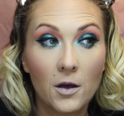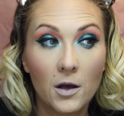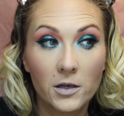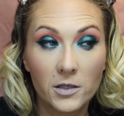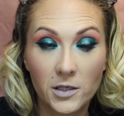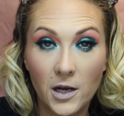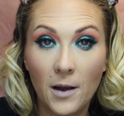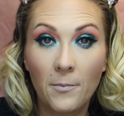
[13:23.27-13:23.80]

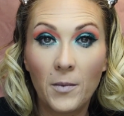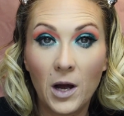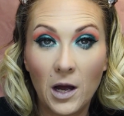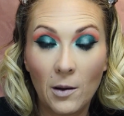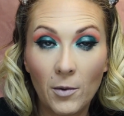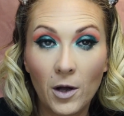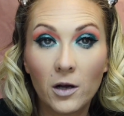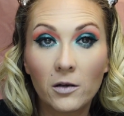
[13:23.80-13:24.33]
Stabbed my
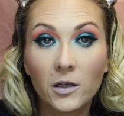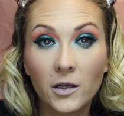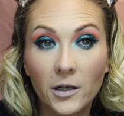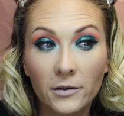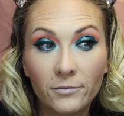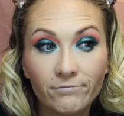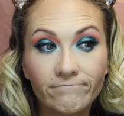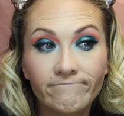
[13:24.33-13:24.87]
eyeball
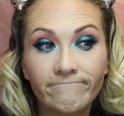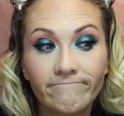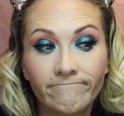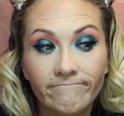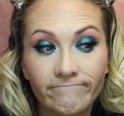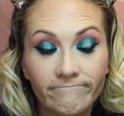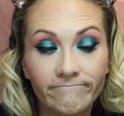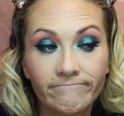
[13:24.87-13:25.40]
good.
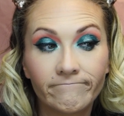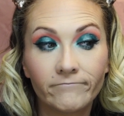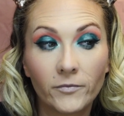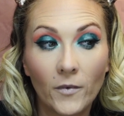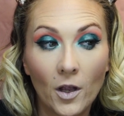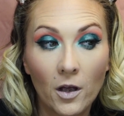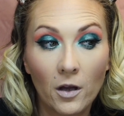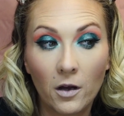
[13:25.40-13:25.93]

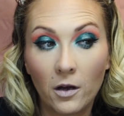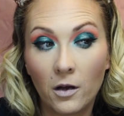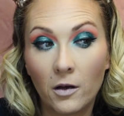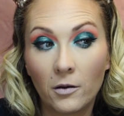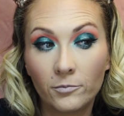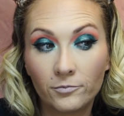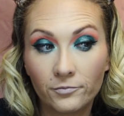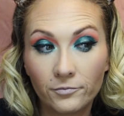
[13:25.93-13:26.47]

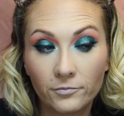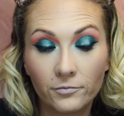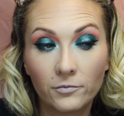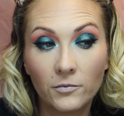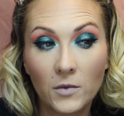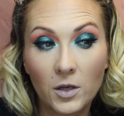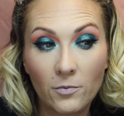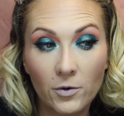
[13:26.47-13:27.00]

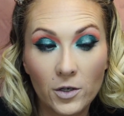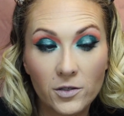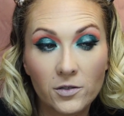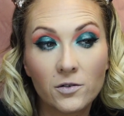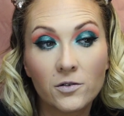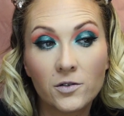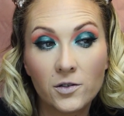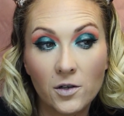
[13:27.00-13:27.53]
The
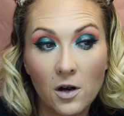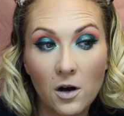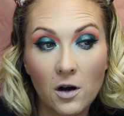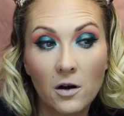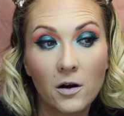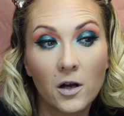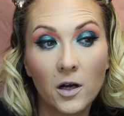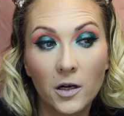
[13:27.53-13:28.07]
bristles
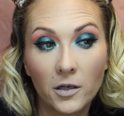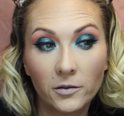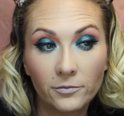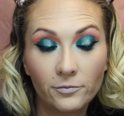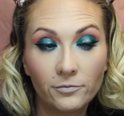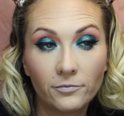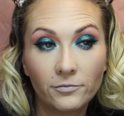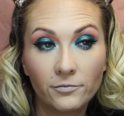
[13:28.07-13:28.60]
are,
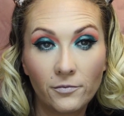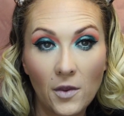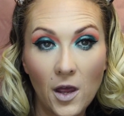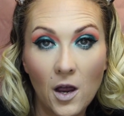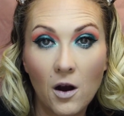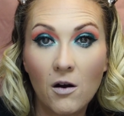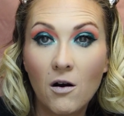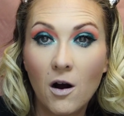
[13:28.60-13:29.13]
they
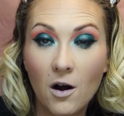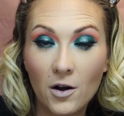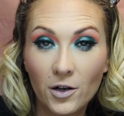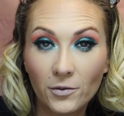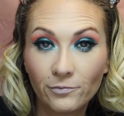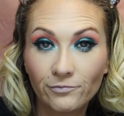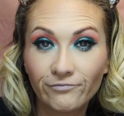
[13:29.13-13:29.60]
are hard.